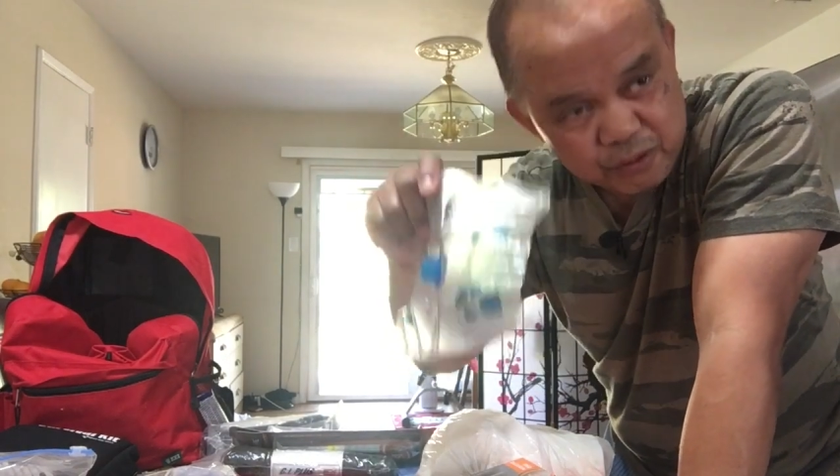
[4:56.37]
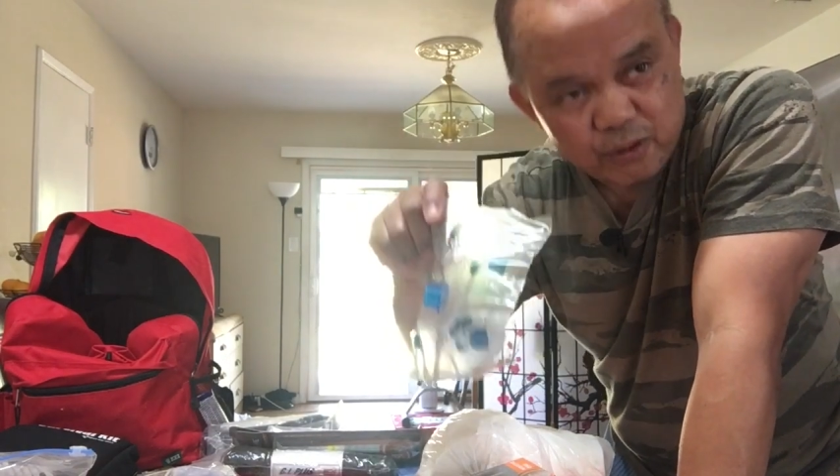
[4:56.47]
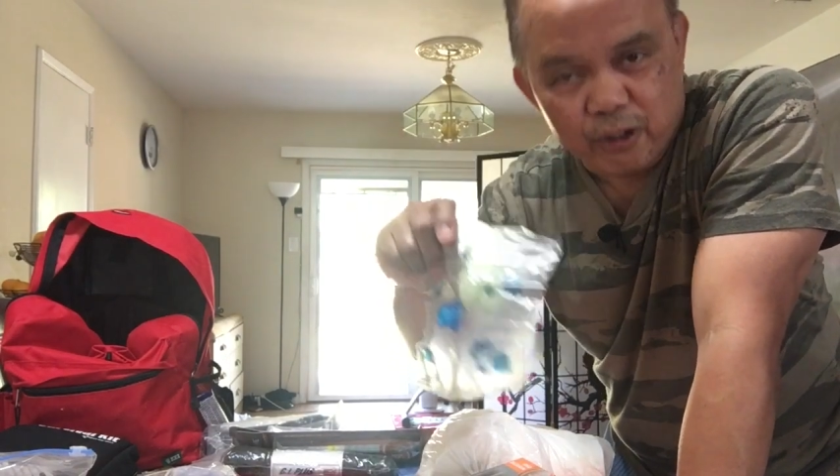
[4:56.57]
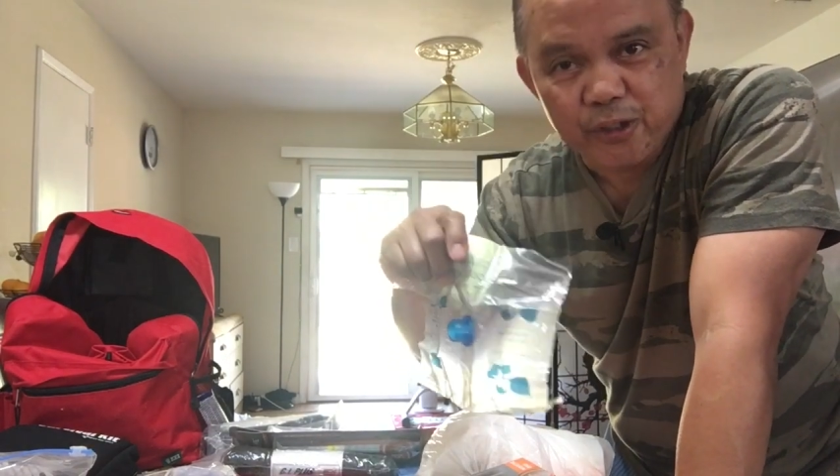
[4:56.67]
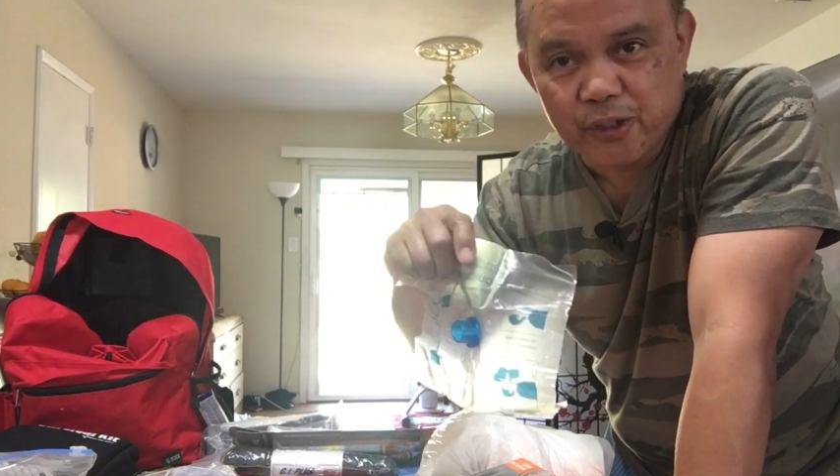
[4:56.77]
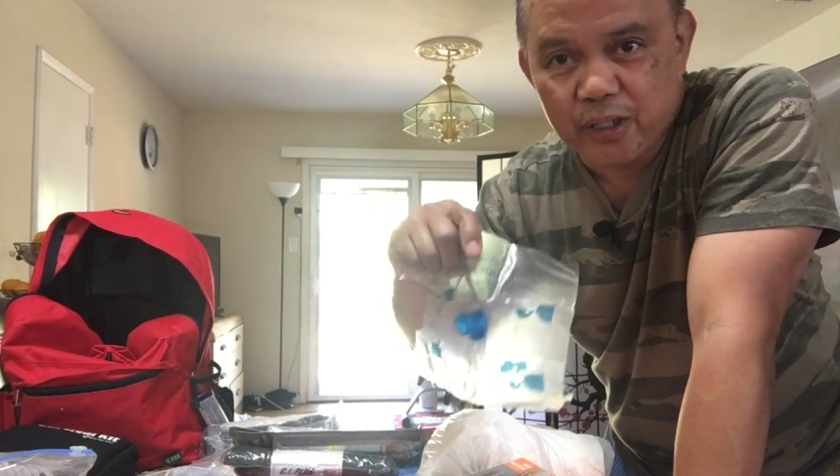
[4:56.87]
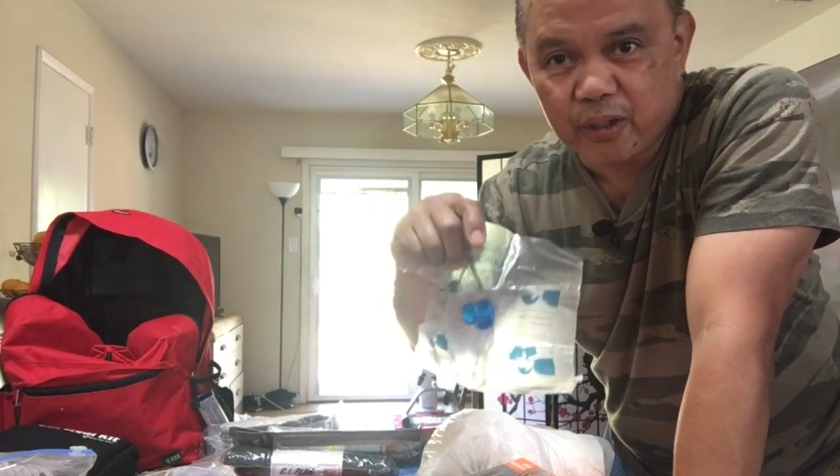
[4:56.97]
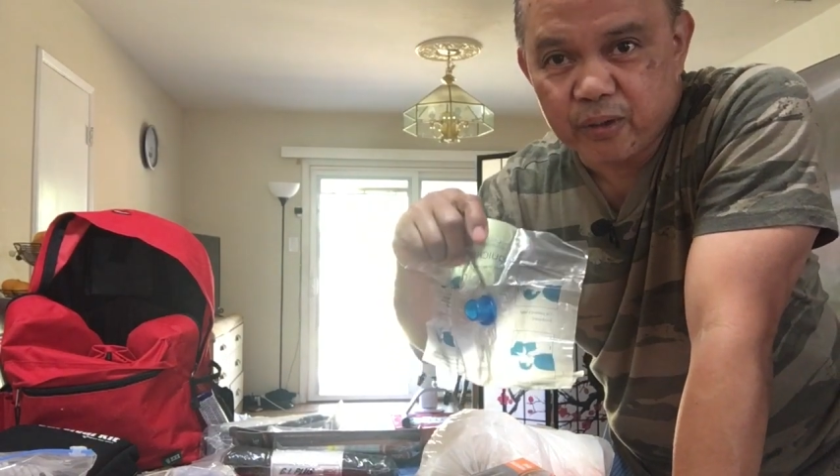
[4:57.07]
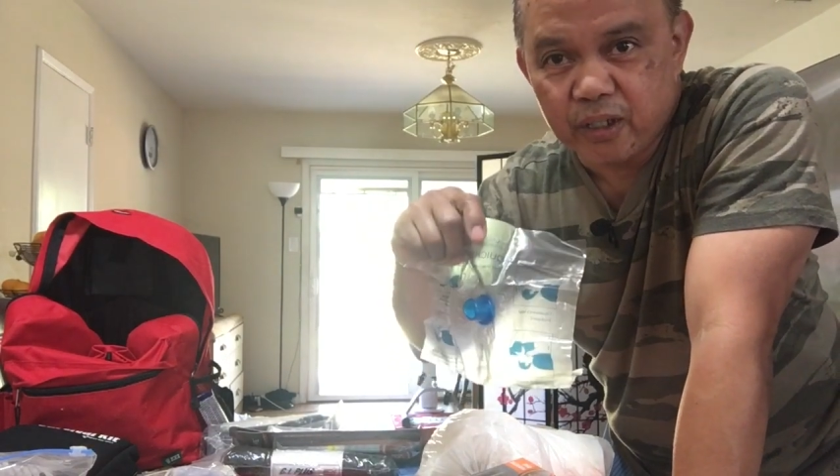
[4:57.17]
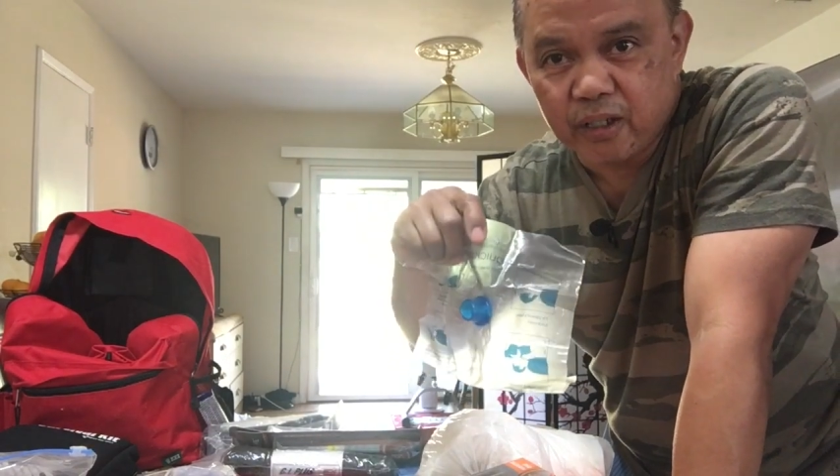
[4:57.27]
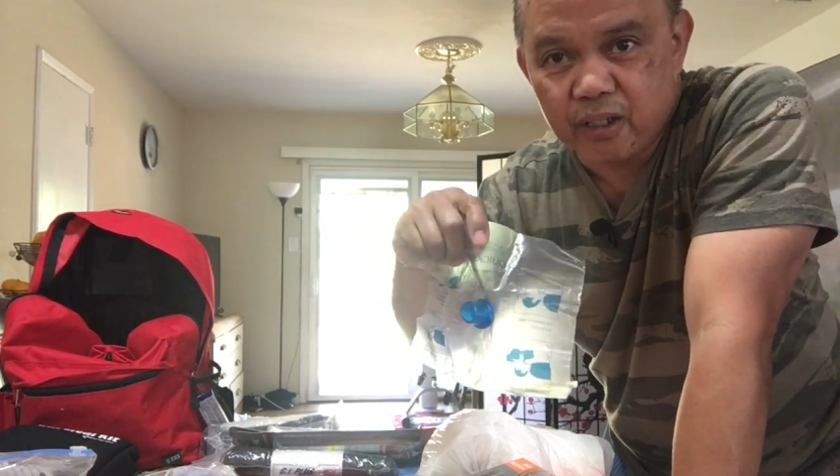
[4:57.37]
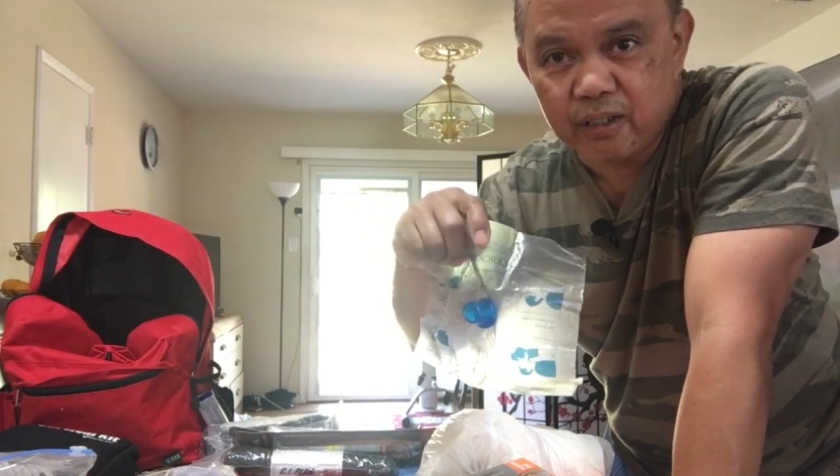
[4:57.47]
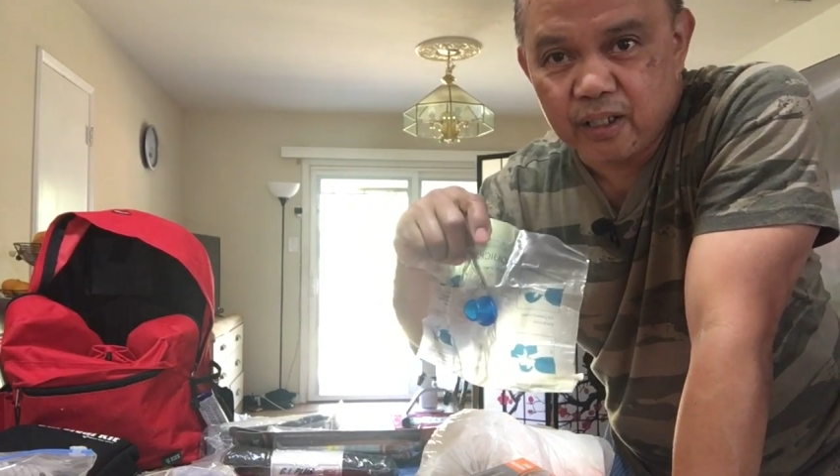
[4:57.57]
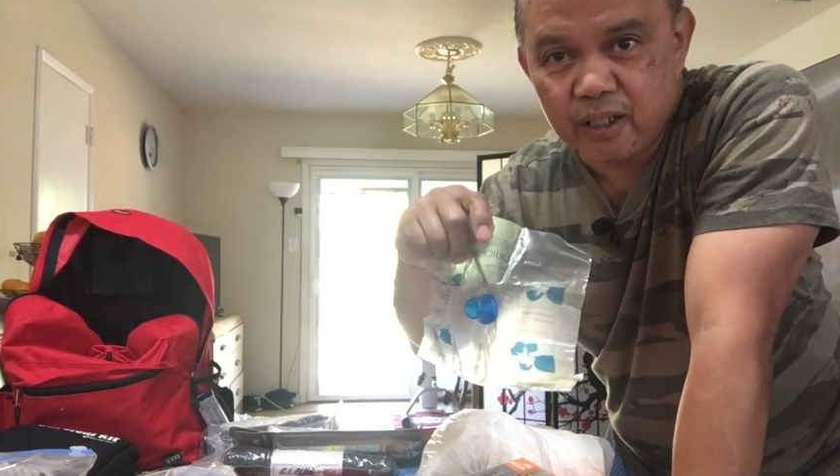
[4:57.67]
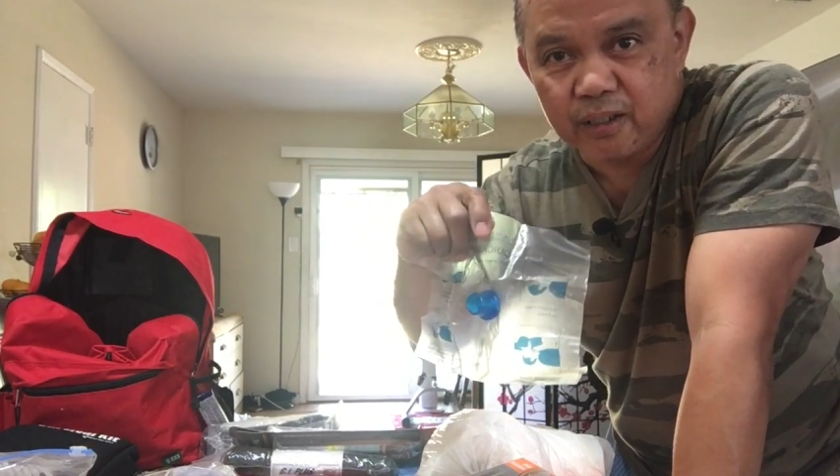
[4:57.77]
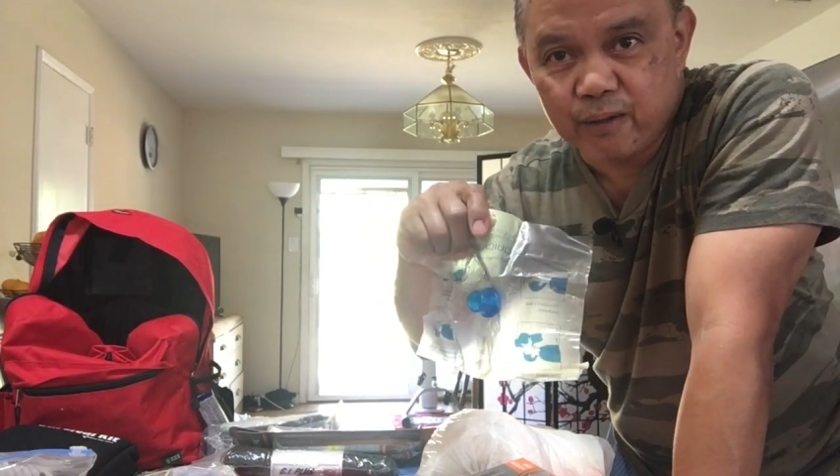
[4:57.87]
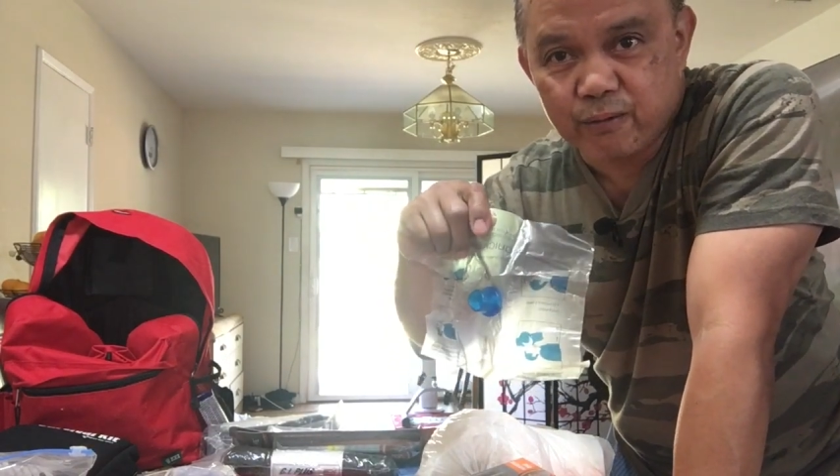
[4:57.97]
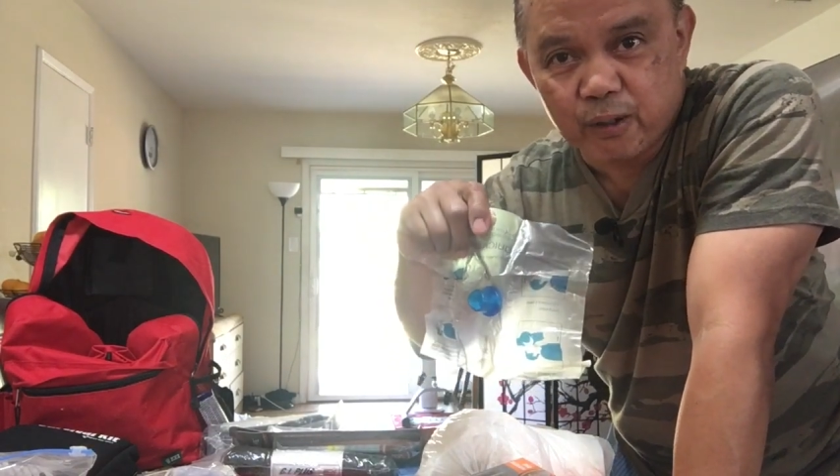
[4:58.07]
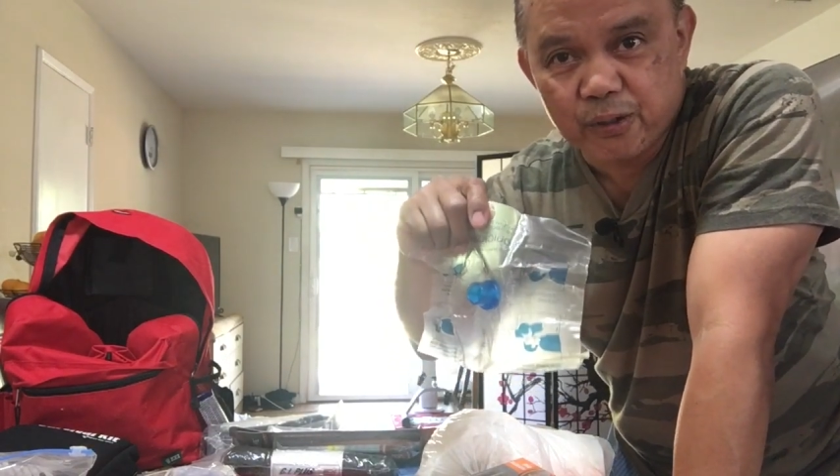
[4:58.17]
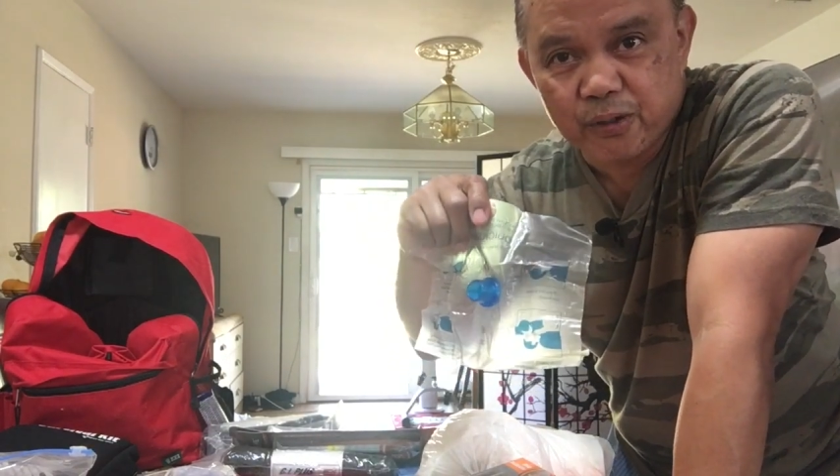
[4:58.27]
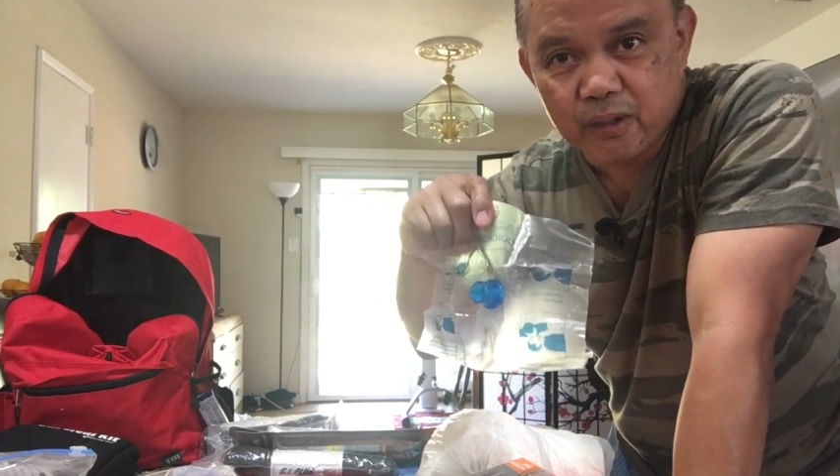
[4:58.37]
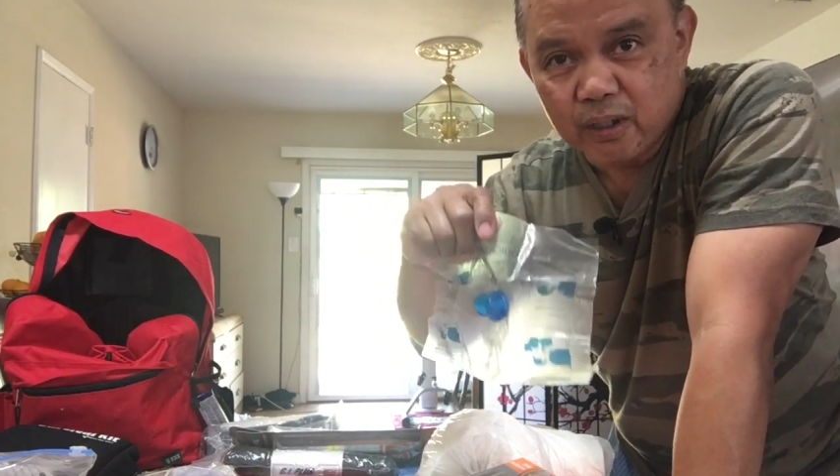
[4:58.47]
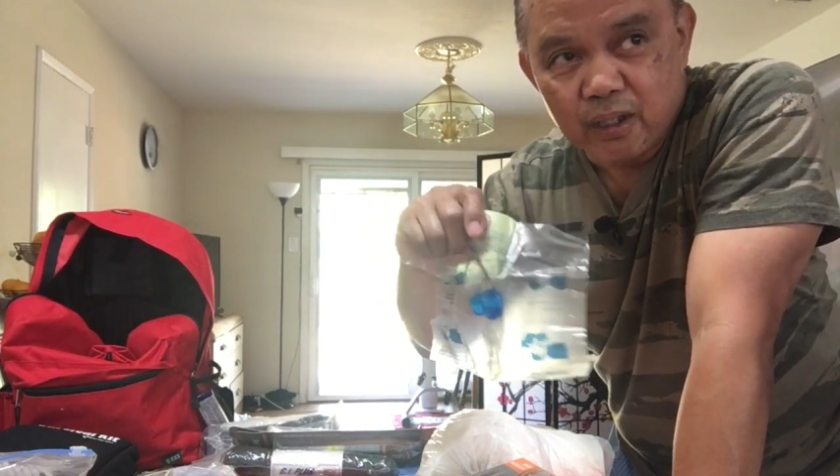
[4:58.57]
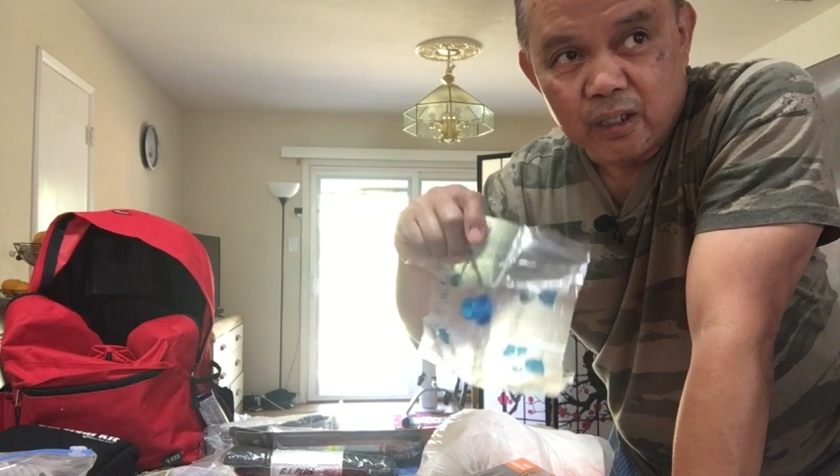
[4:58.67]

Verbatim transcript: nurses out there and any first